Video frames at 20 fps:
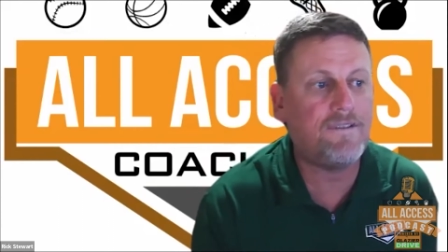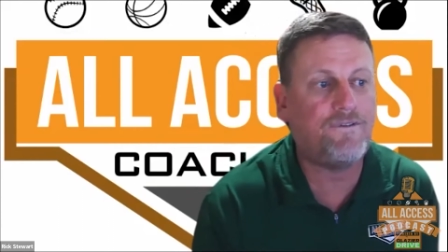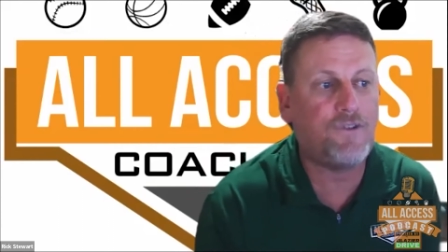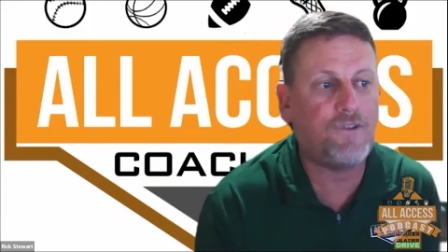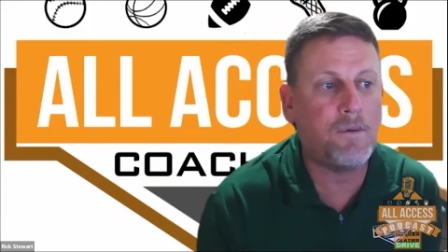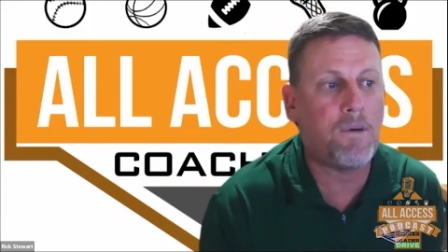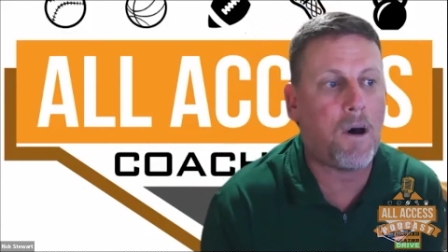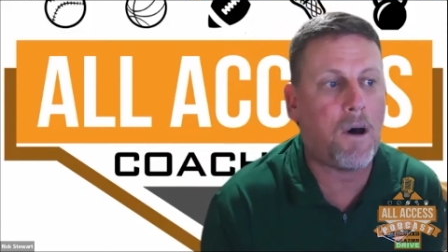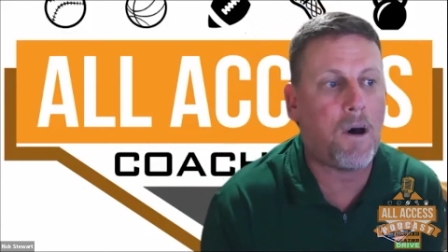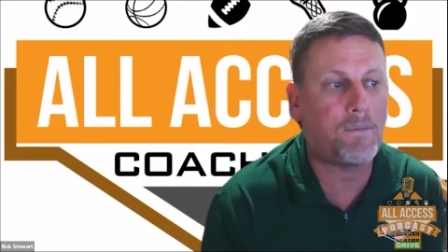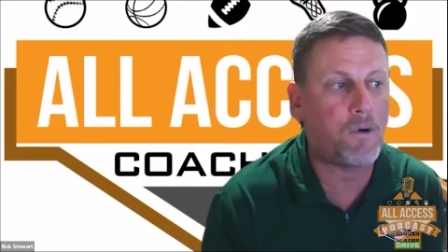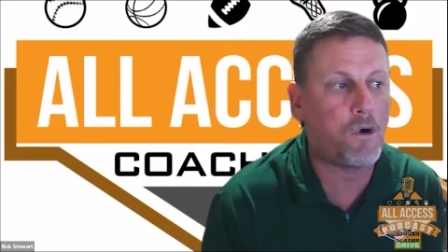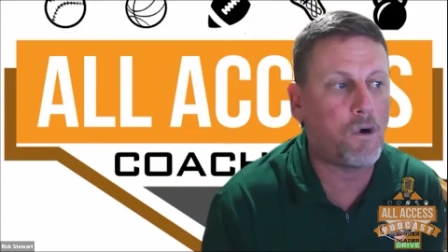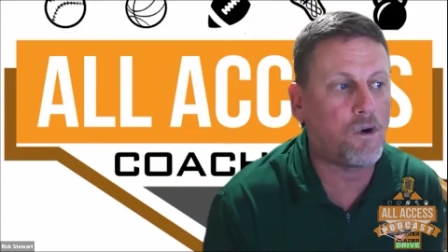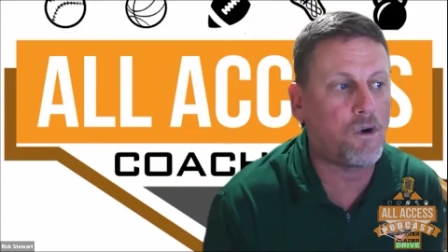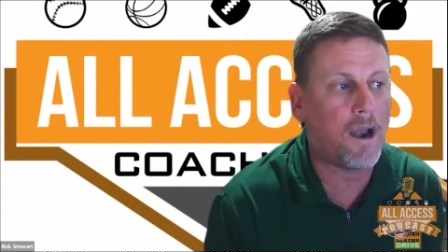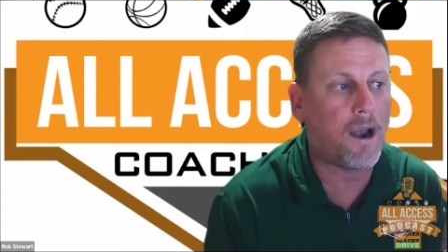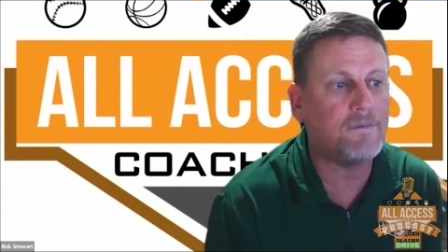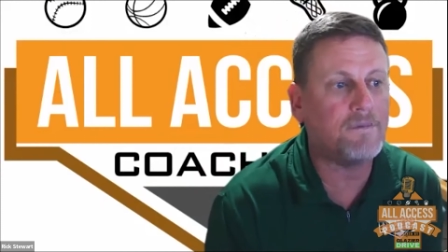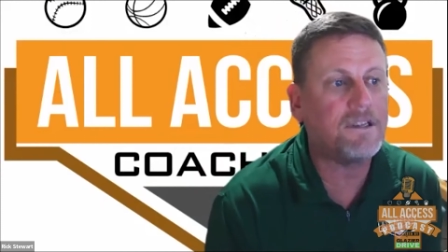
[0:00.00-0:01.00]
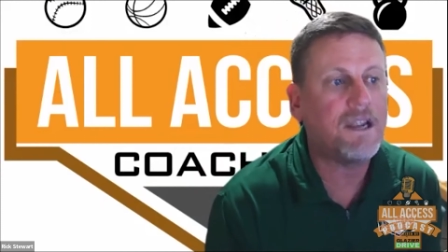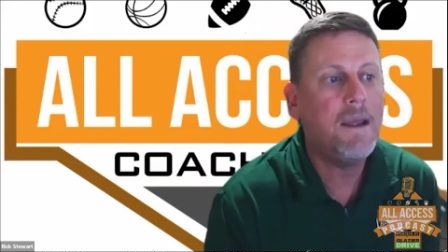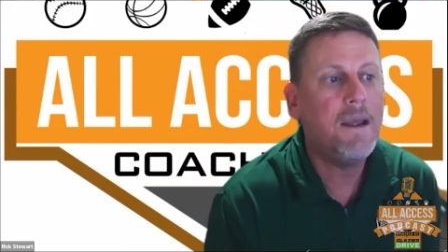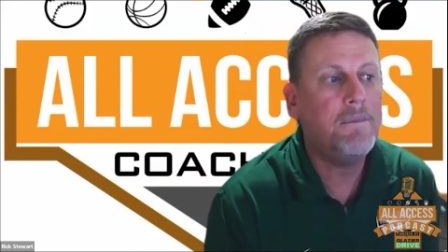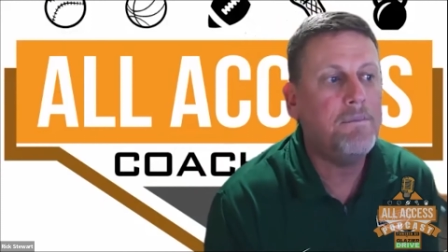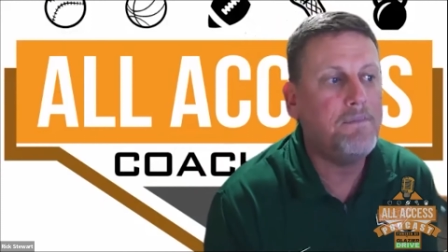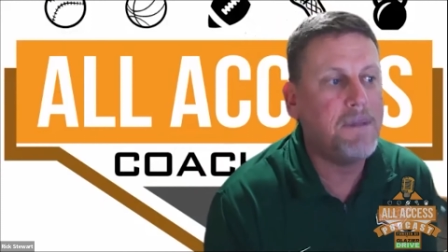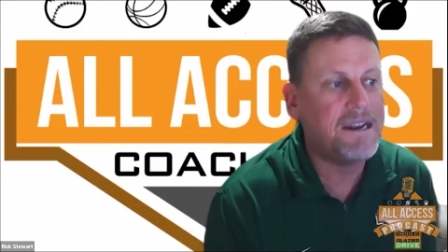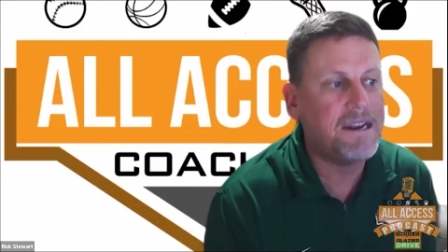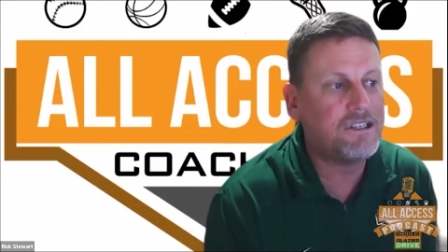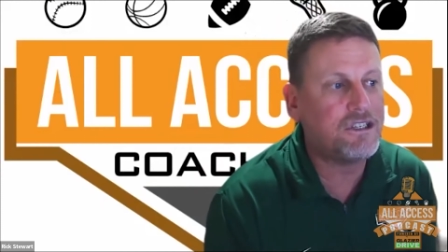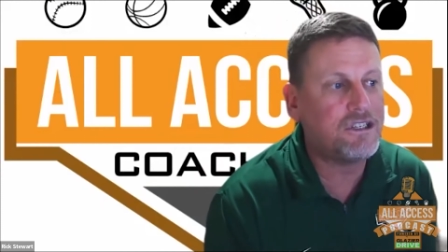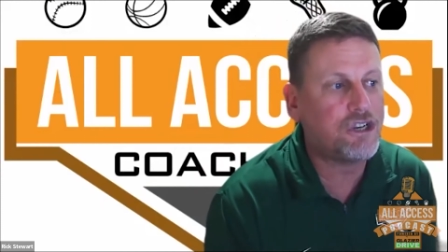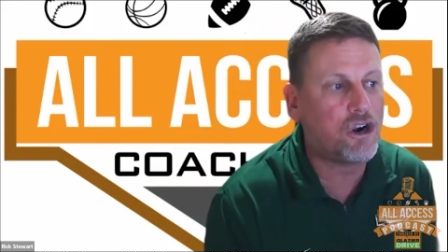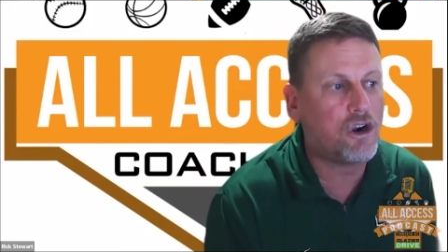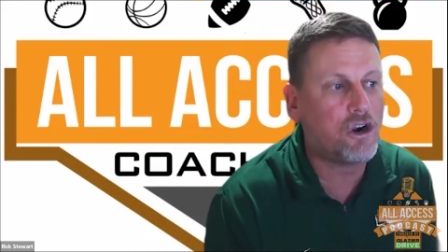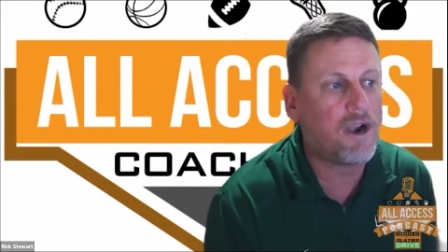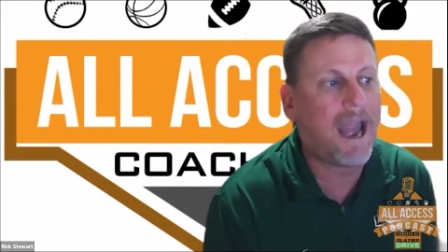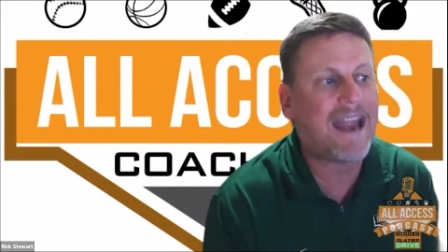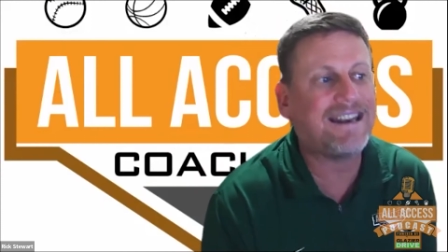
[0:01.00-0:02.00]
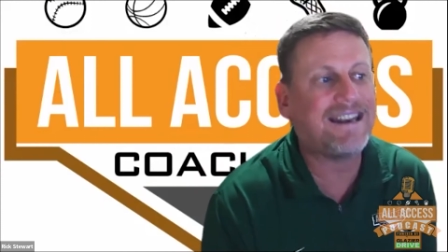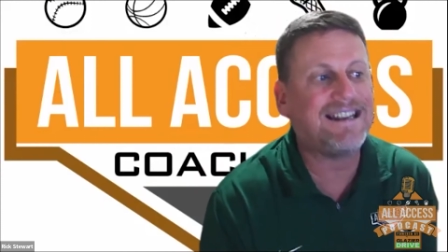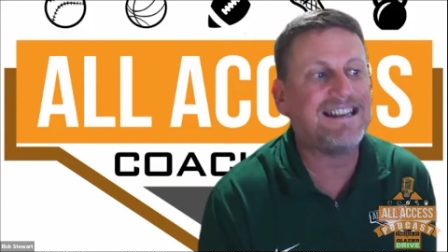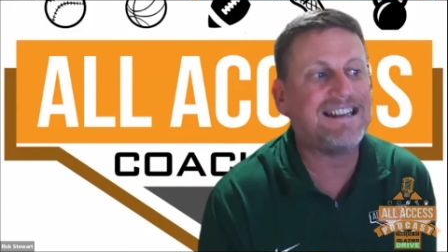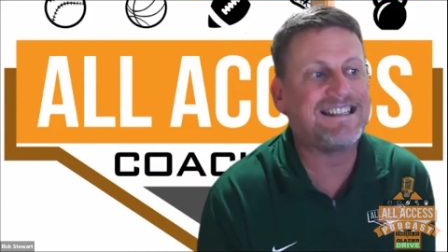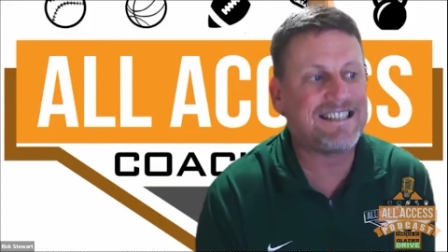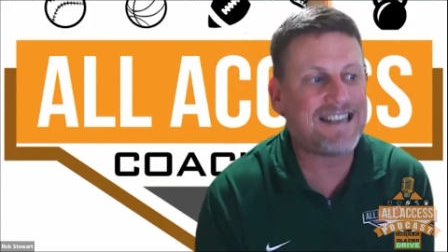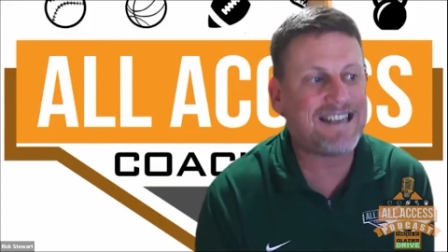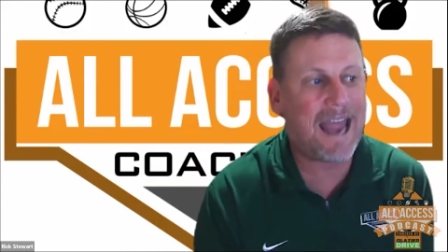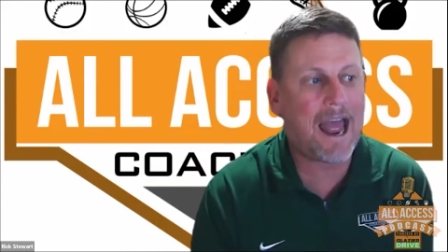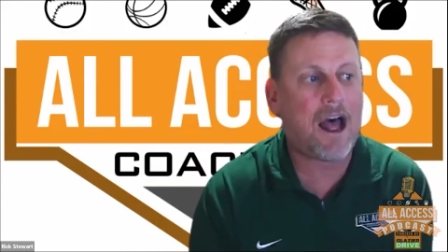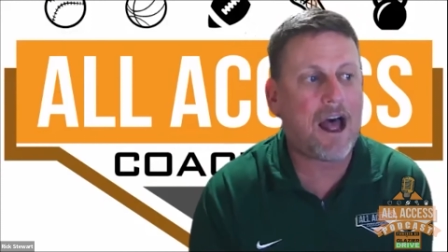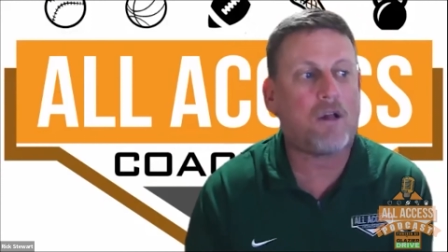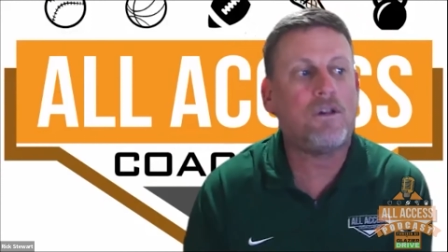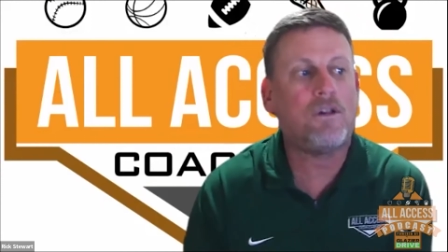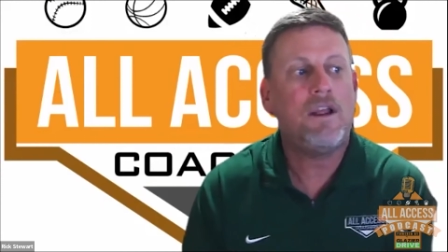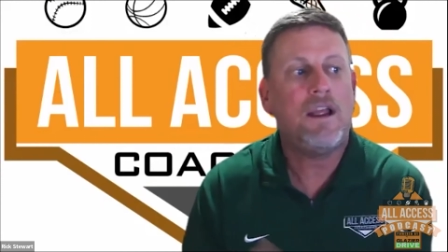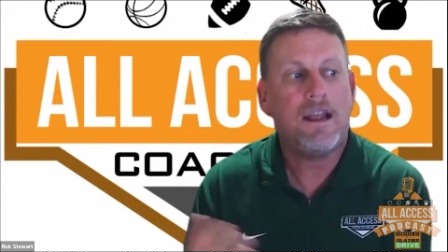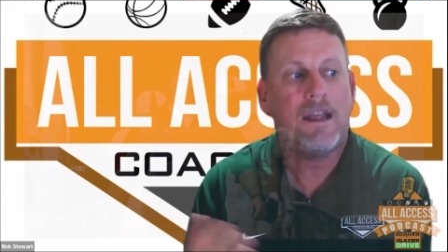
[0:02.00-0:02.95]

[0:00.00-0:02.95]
football programs, Minster and LaSalle,